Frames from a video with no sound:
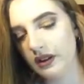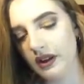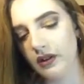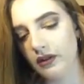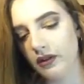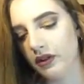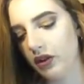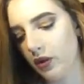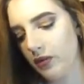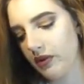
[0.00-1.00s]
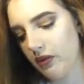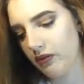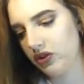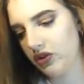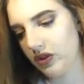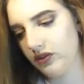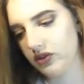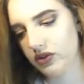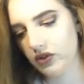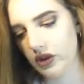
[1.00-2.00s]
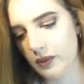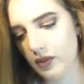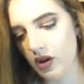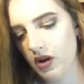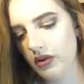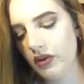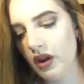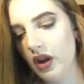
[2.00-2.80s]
layer over the top of them, which you have to scrape off.